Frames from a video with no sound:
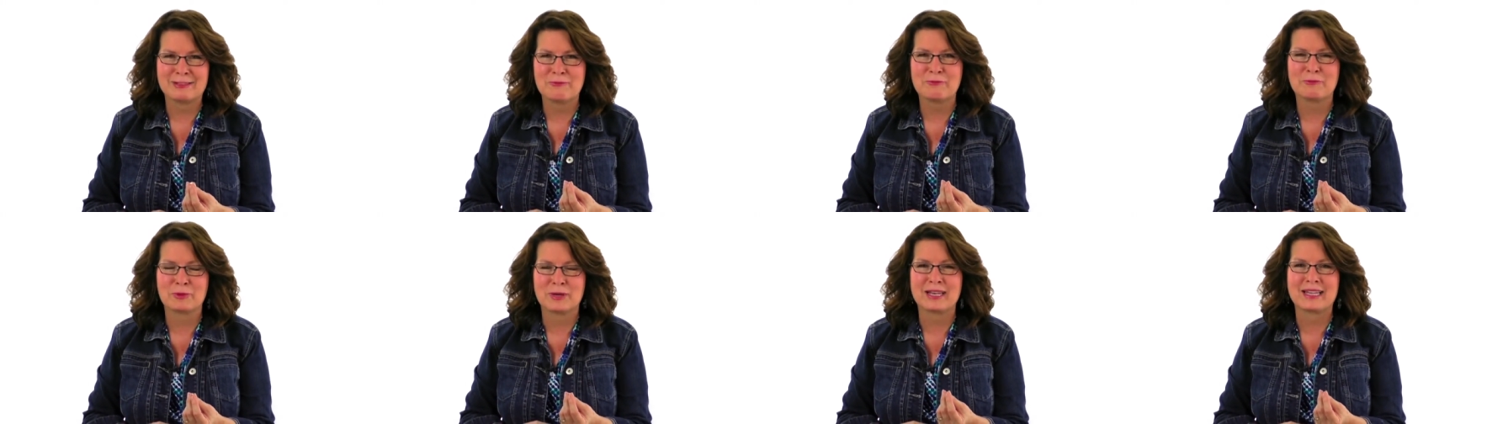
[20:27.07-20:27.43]

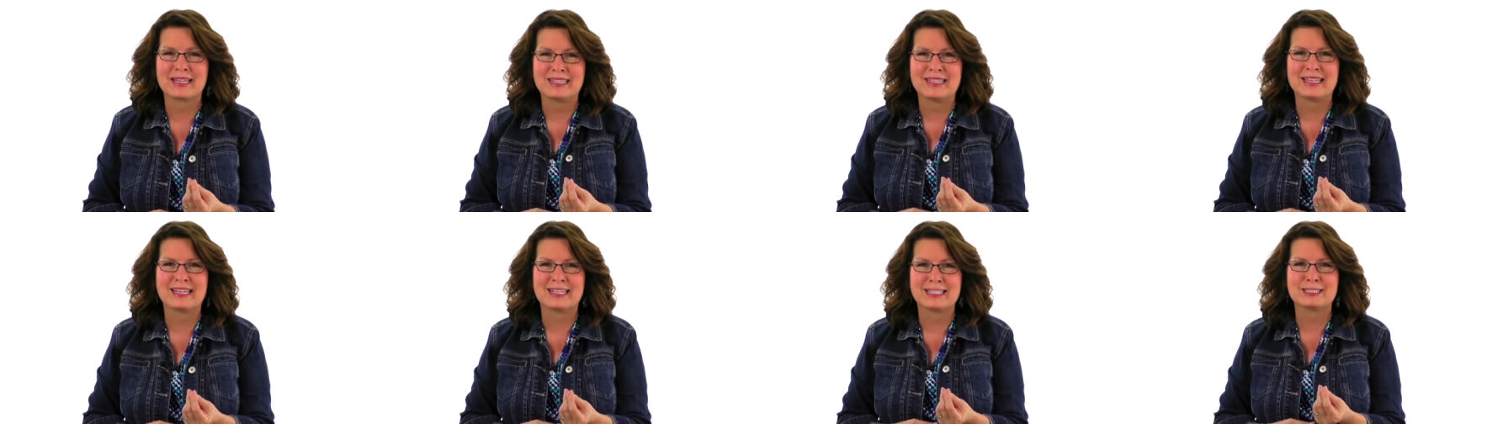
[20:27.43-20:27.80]

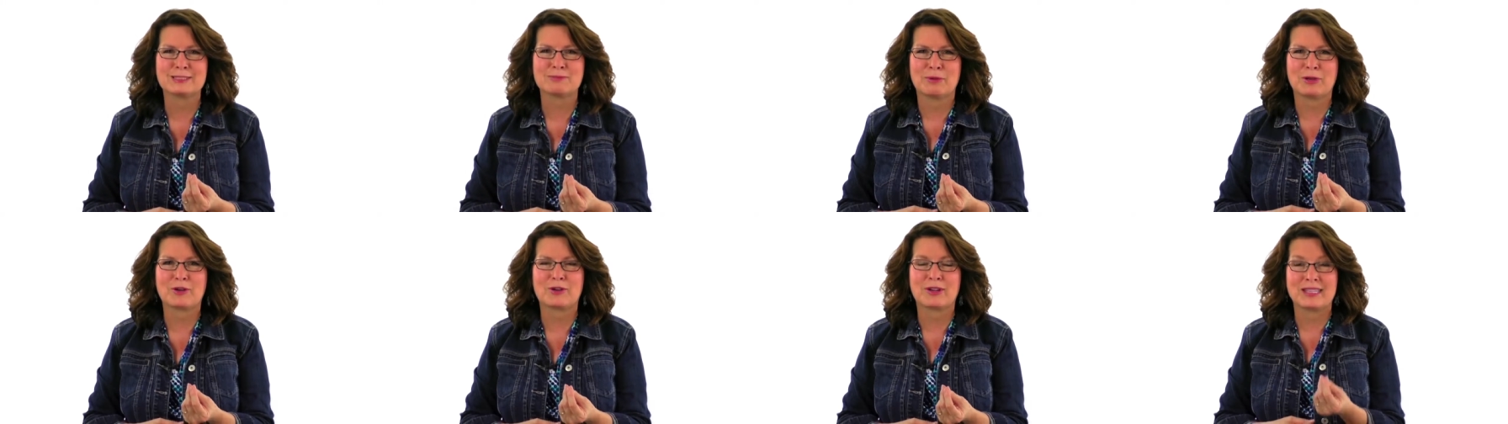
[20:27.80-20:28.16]
really did
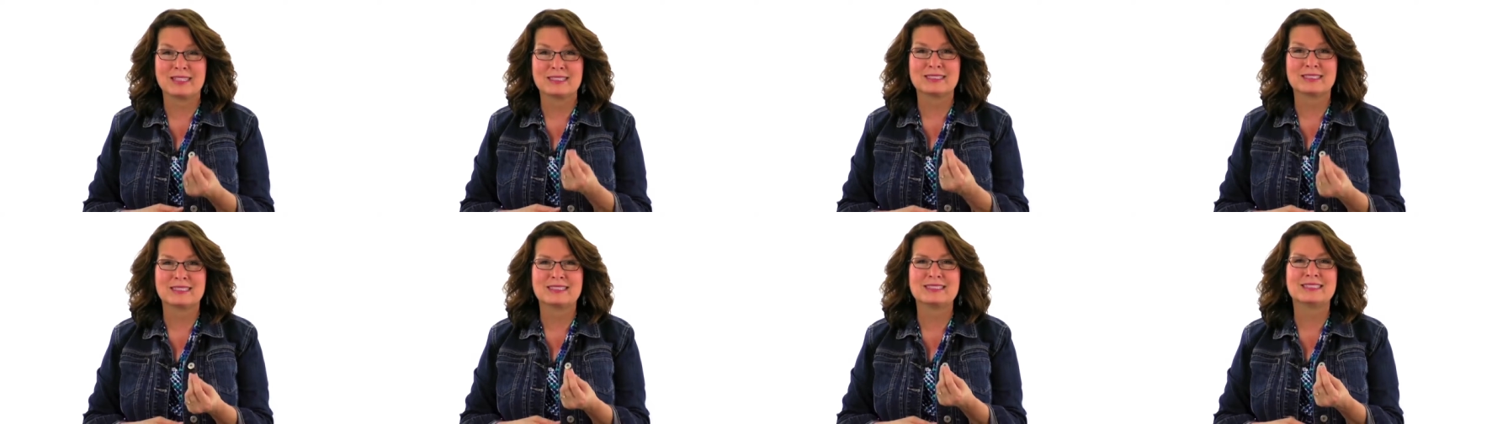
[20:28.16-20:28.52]

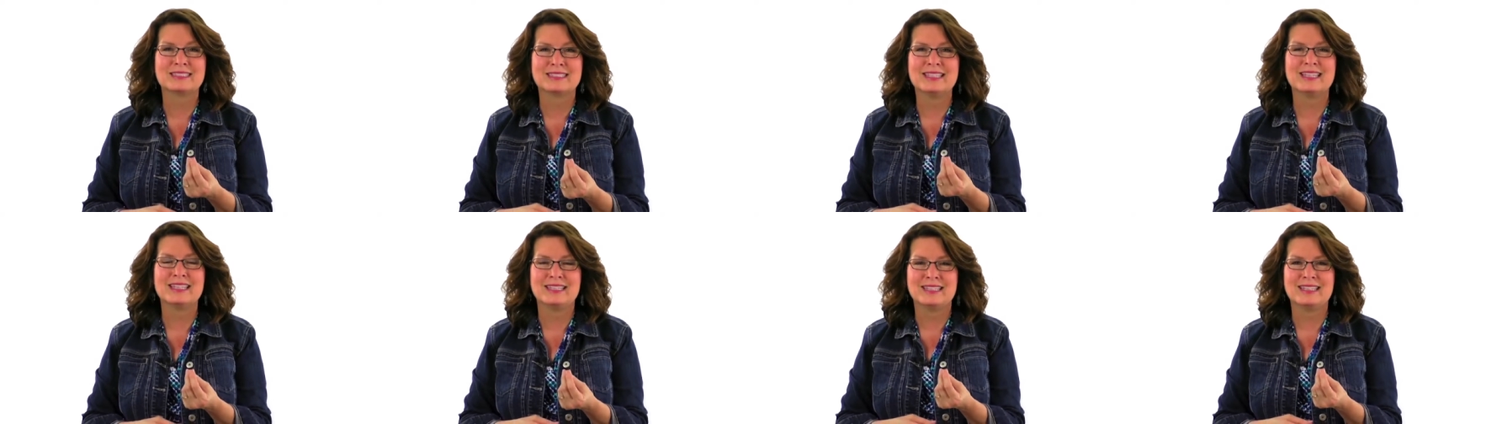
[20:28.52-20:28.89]
experience and
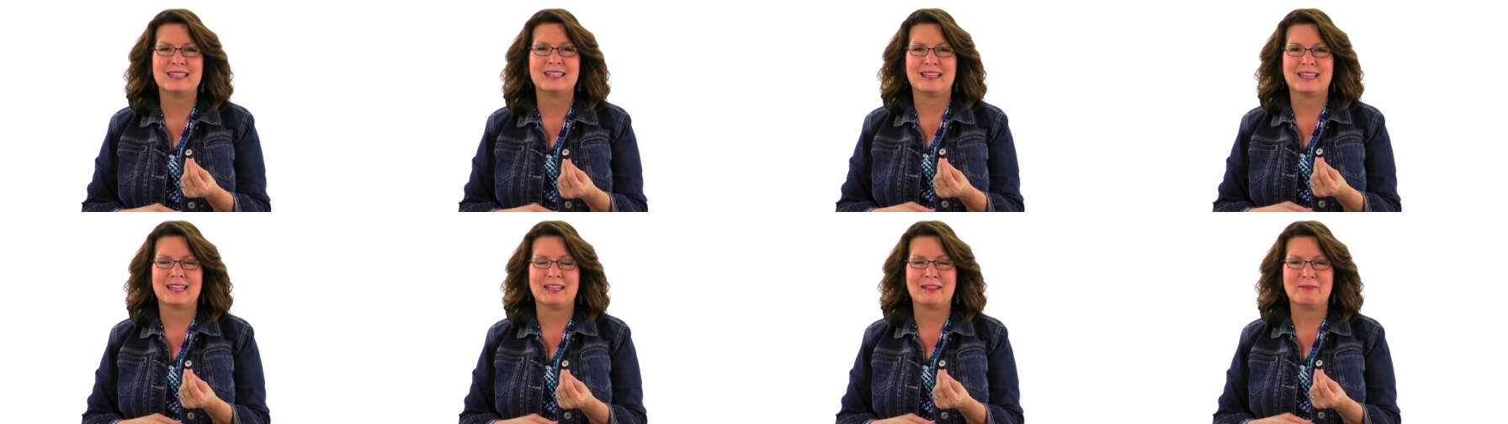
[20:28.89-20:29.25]
see,
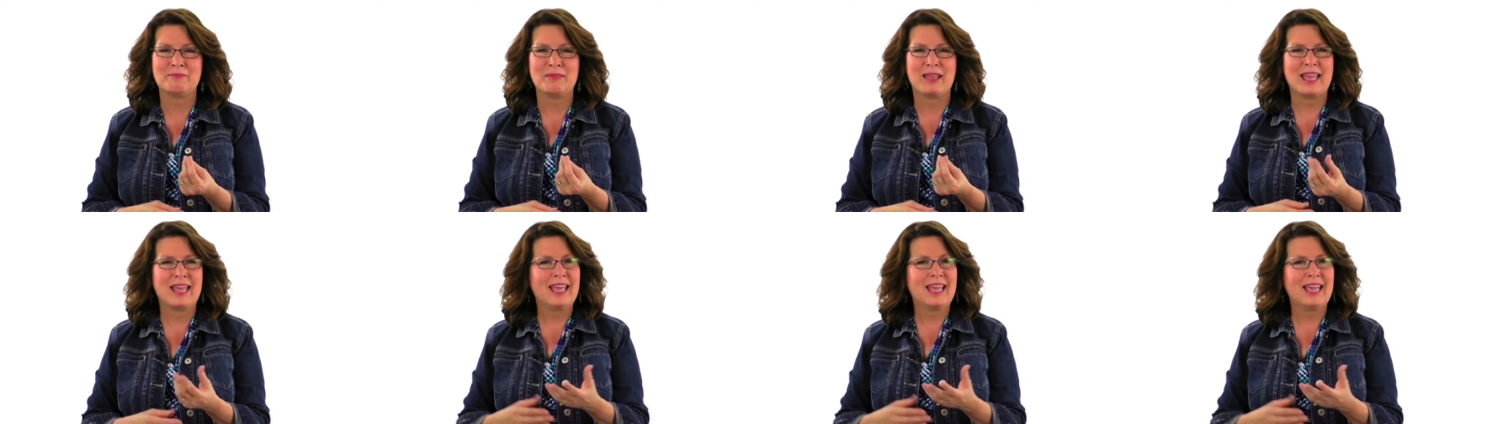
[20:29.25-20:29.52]
did he?